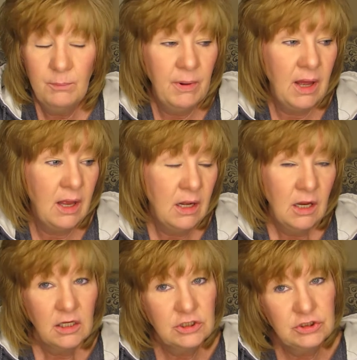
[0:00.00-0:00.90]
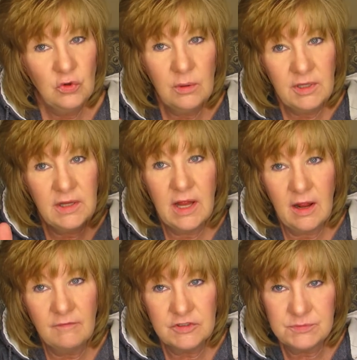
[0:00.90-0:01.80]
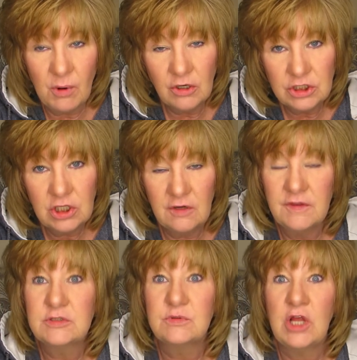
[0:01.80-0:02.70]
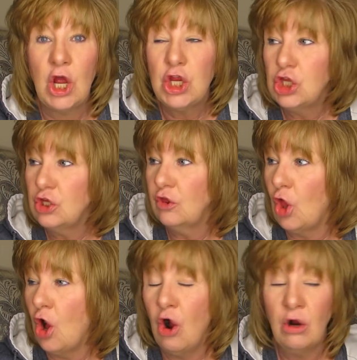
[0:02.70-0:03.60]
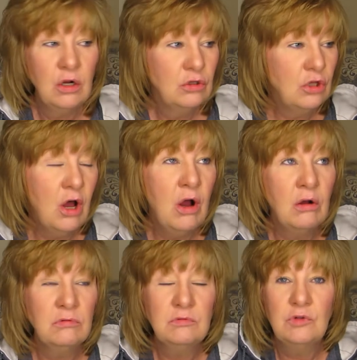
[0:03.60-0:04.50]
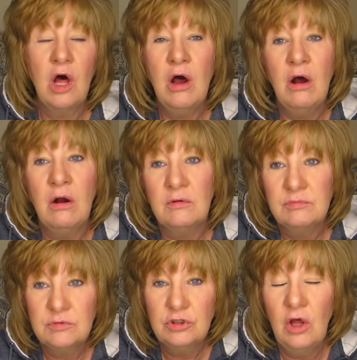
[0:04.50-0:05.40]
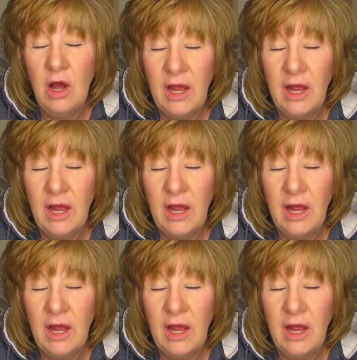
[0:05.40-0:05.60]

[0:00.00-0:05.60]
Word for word: But because normally they have the smaller truck. This was a long, long, long, long.